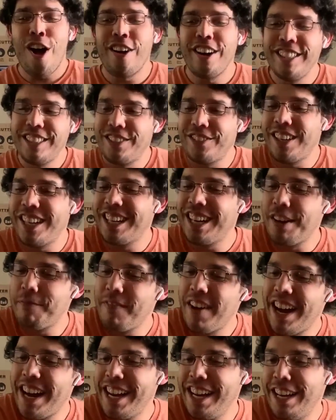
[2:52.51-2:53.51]
Alright, so I
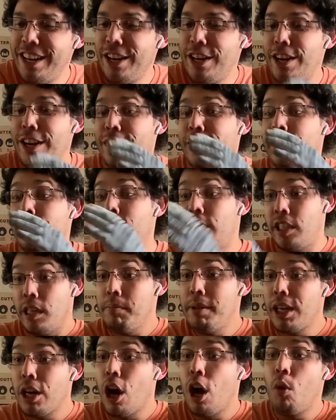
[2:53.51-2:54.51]
got my
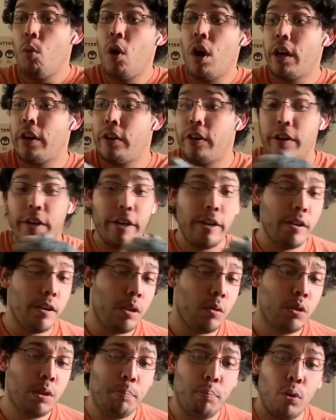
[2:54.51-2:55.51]
steaming hot water here
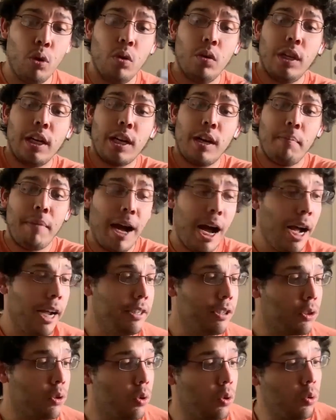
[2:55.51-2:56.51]
that was boiled. I got my
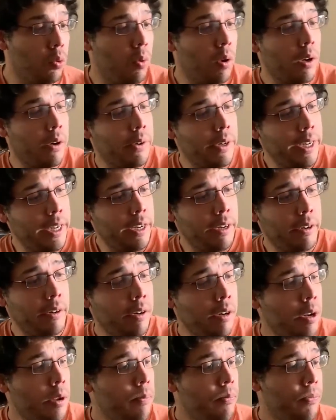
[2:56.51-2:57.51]
ice cold water here.